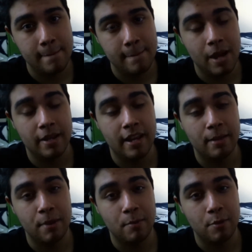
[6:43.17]
my
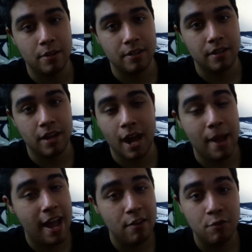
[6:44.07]
game memory. I'm
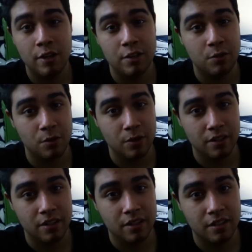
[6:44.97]
halfway through it.
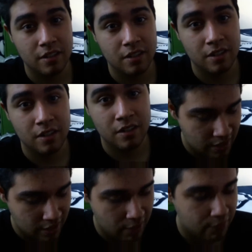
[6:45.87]

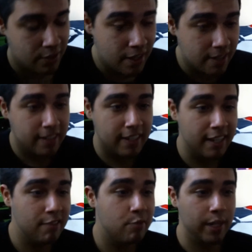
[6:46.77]
If you're going to
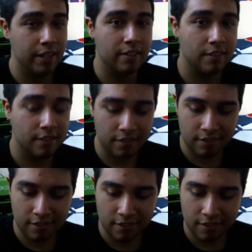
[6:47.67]
give me
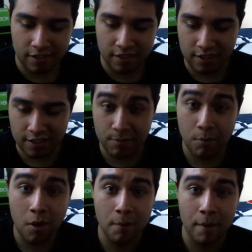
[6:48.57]
a
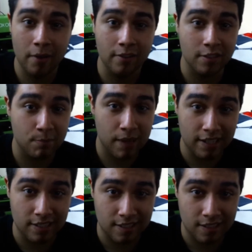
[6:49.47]
small amount of
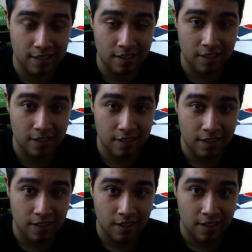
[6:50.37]
space,
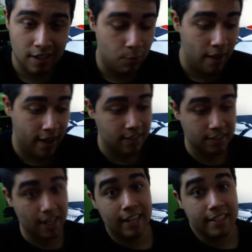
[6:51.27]
and quite
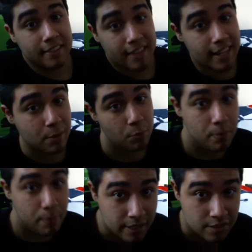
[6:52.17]
honestly, I didn't think it
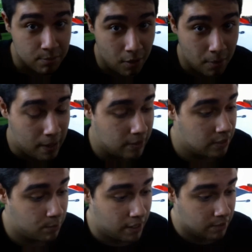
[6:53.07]
would be a small amount of
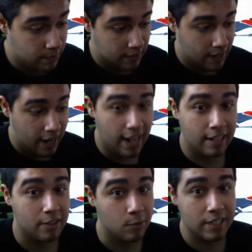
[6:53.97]
space because I had
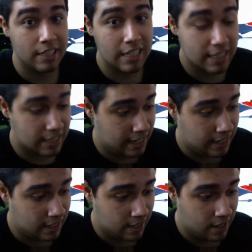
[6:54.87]
a 360